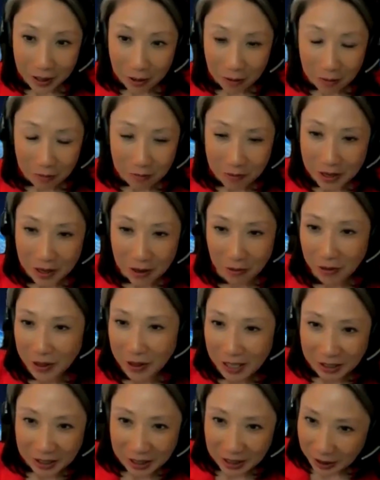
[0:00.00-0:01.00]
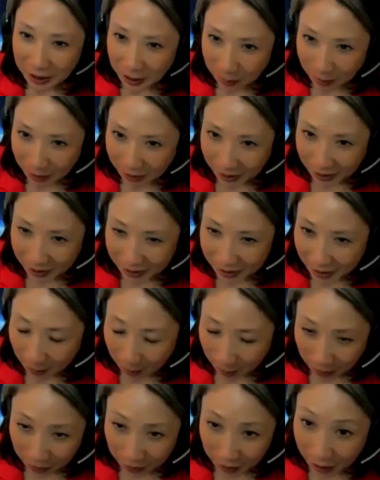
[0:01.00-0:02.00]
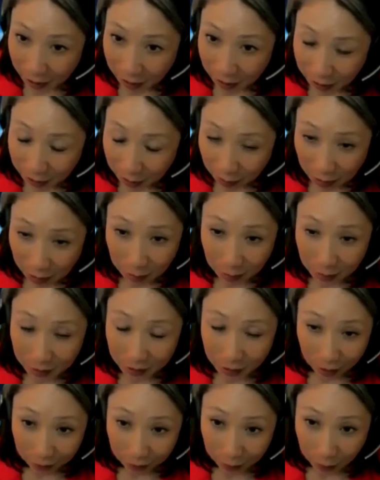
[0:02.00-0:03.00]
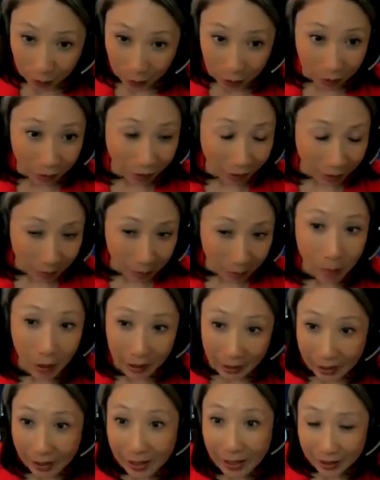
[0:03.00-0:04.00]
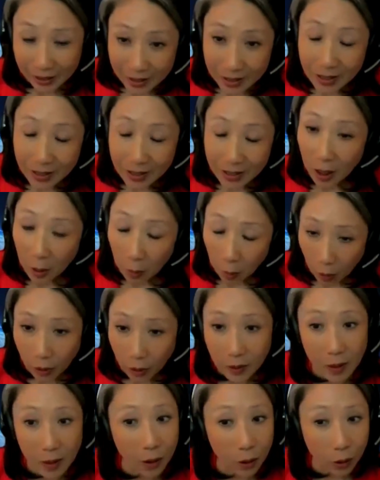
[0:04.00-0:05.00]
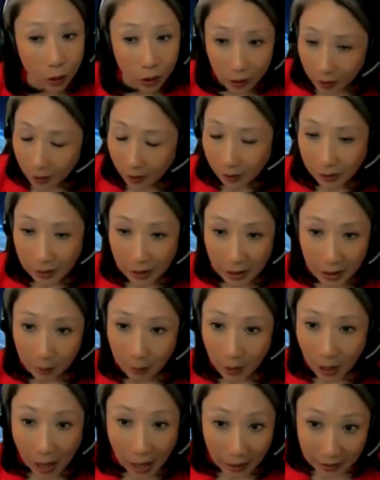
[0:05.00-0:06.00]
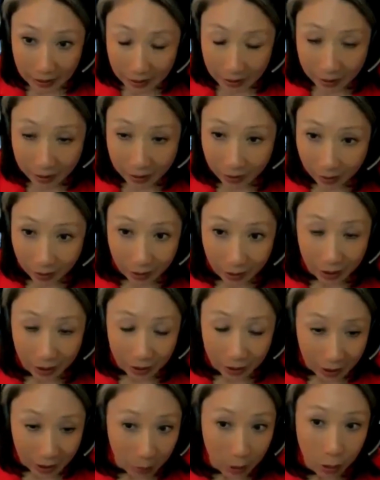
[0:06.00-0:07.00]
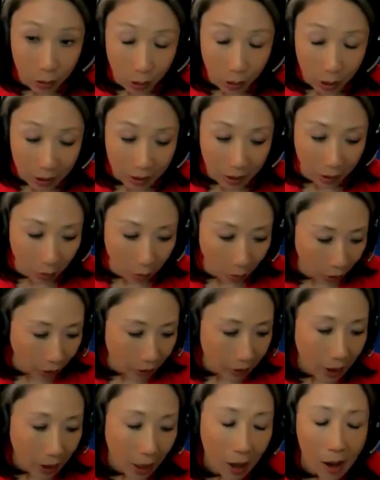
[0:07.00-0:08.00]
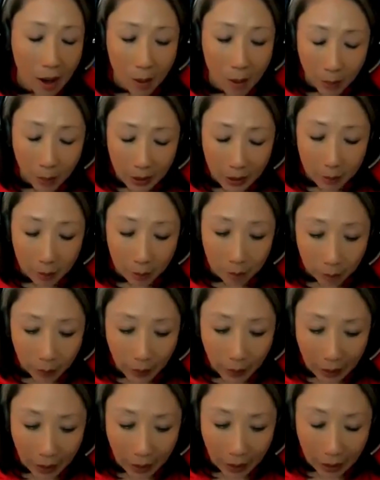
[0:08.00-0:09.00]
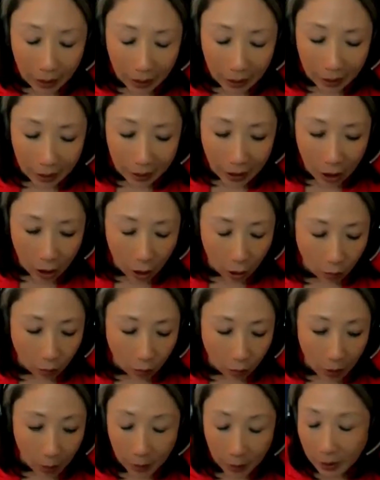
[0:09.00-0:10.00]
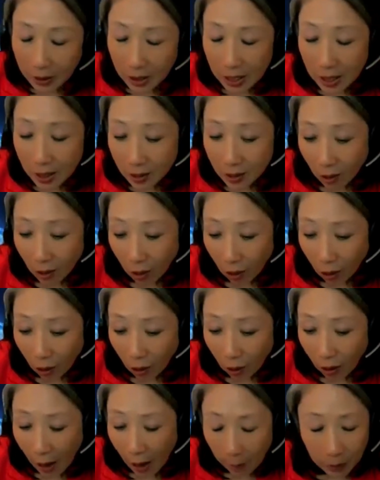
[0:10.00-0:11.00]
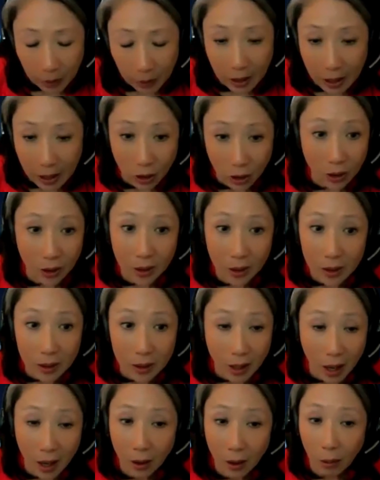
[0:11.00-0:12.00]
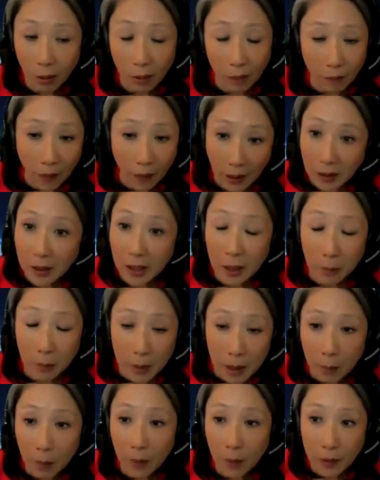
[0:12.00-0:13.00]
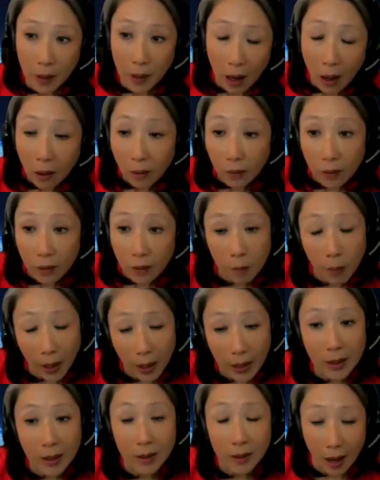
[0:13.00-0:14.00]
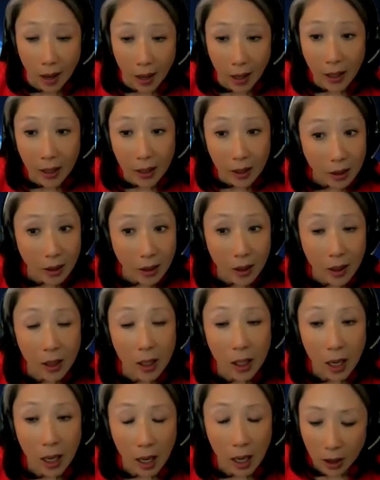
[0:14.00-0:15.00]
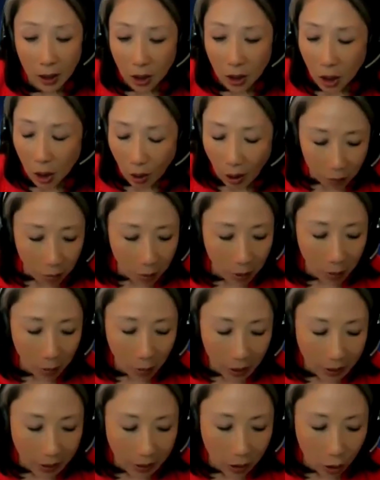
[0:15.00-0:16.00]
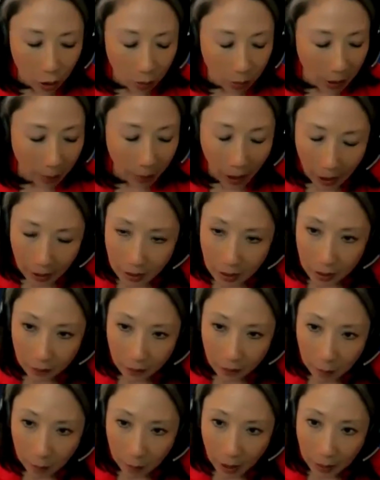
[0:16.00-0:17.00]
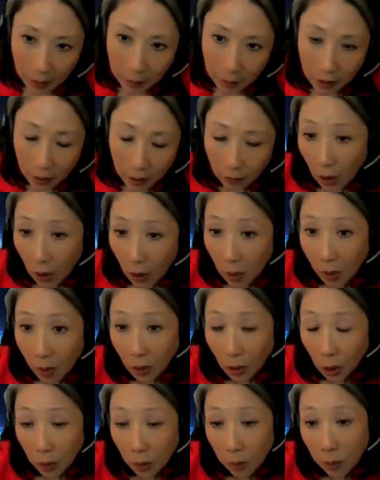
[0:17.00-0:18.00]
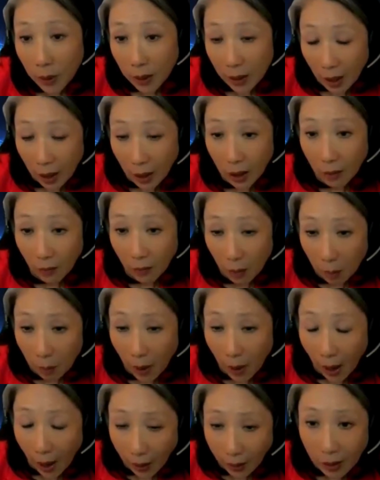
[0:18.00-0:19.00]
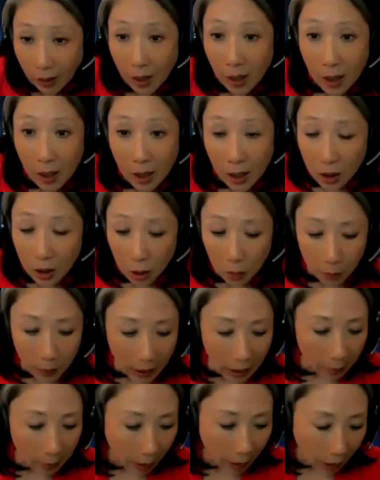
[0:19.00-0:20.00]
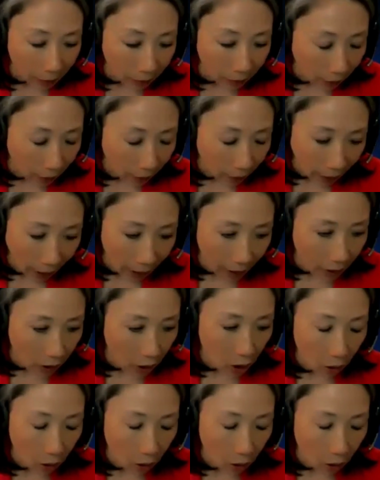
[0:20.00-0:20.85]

So, that doesn't seem like this type of thing you can treat with software, but it is, and it works, and there's clinical data behind it that demonstrates that it works. But these are applications that are affecting people's health by design. And everybody wants there to be a positive impact, but there very well could be a negative impact. And so being mindful of that.